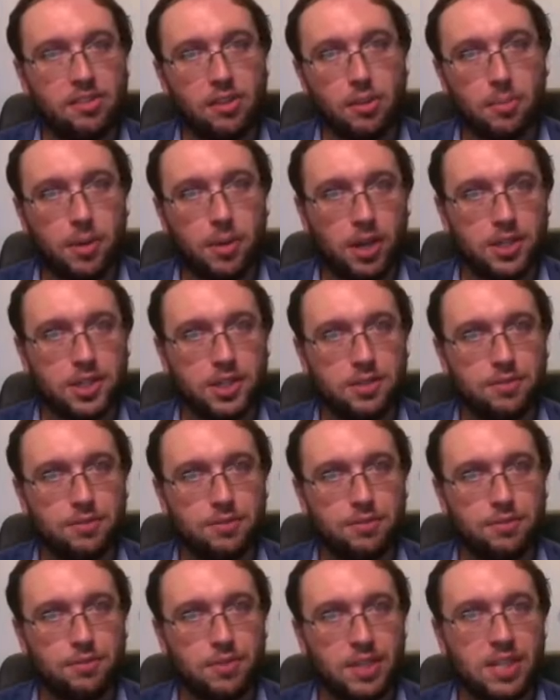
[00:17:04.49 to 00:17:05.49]
the part of
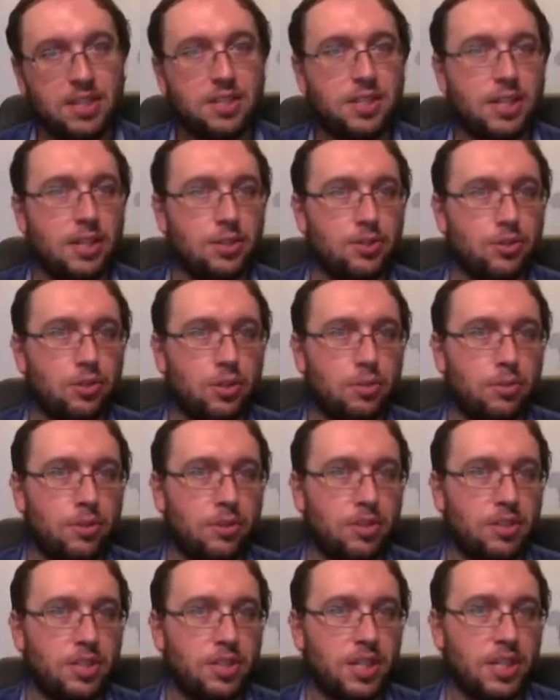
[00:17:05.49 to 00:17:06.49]
the international
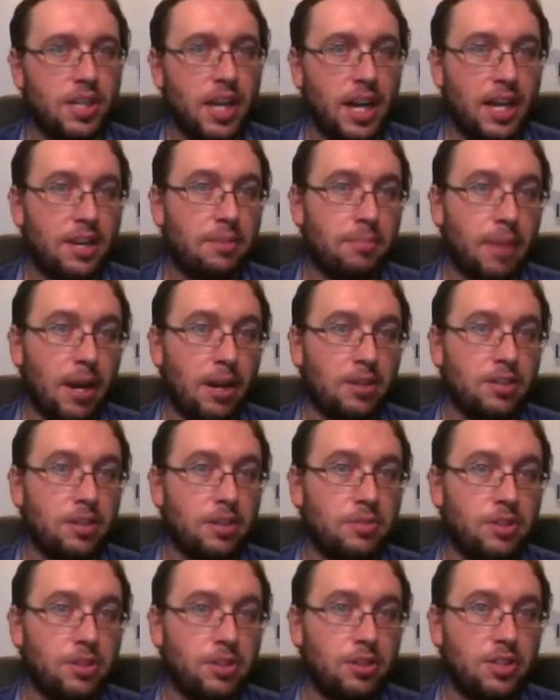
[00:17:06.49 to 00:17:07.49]
community and maritime
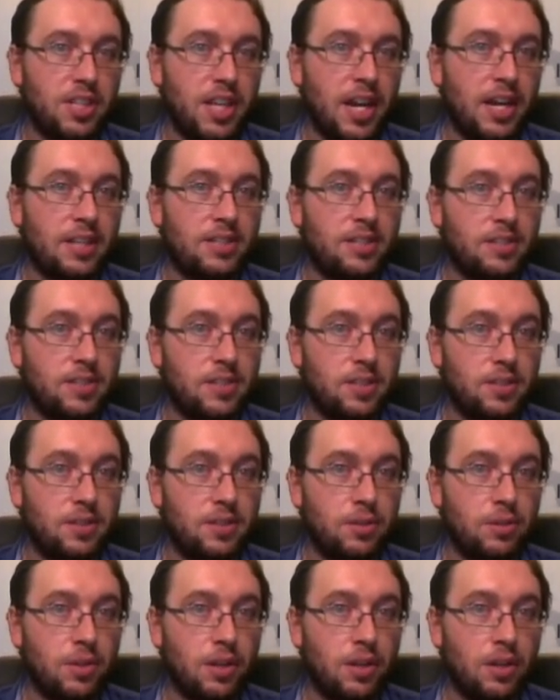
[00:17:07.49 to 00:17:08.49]
security actors
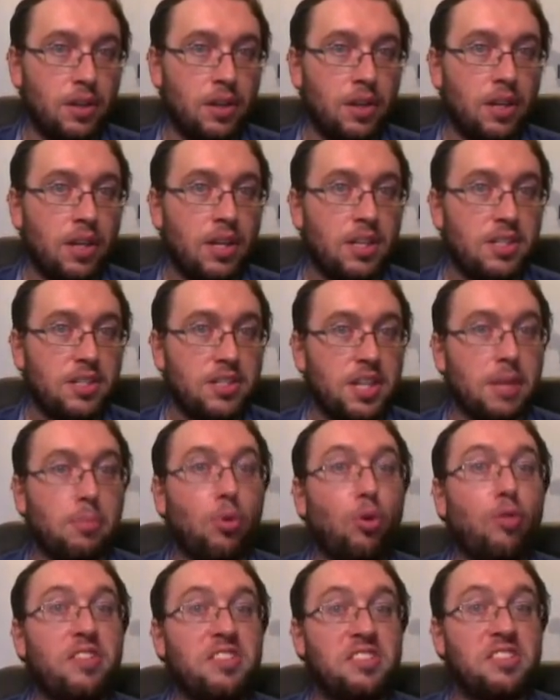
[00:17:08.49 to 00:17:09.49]
to take
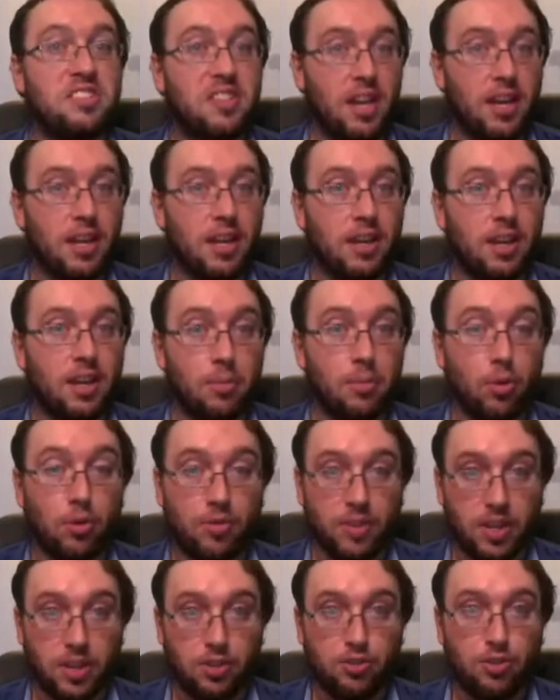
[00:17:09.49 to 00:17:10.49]
more of a stake and more of
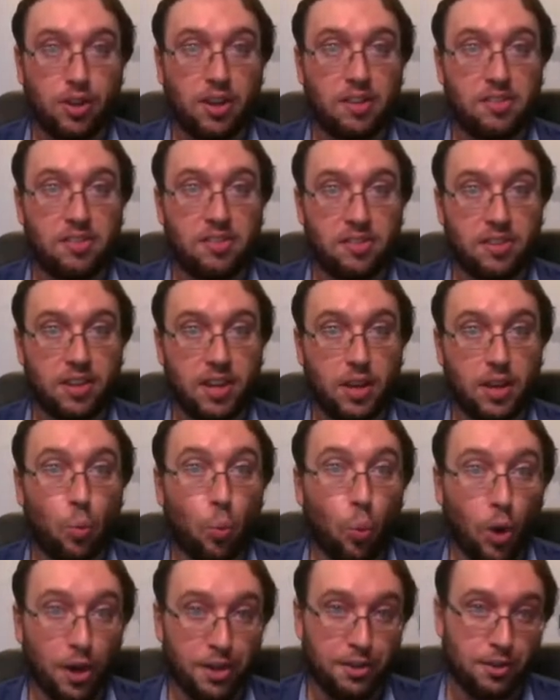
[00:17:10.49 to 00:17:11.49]
an interest in
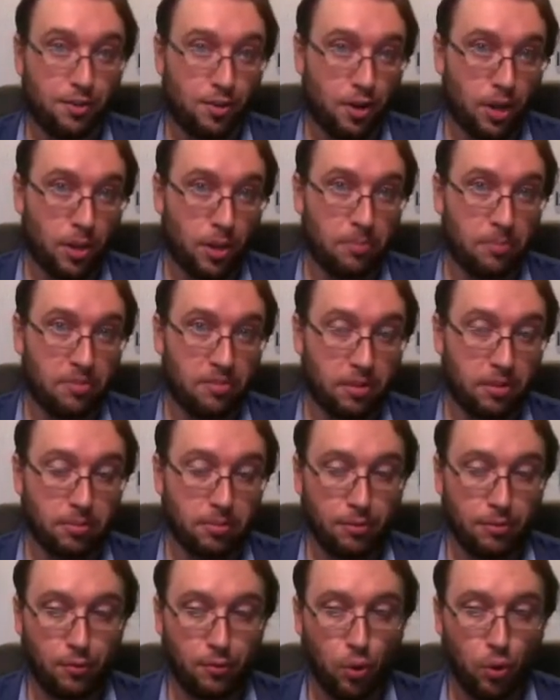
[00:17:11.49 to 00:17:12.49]
wider crimes than
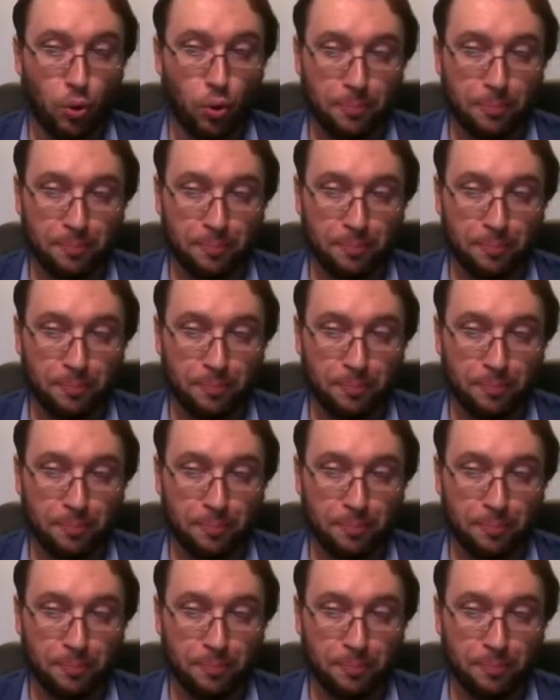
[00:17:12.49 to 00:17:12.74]
before.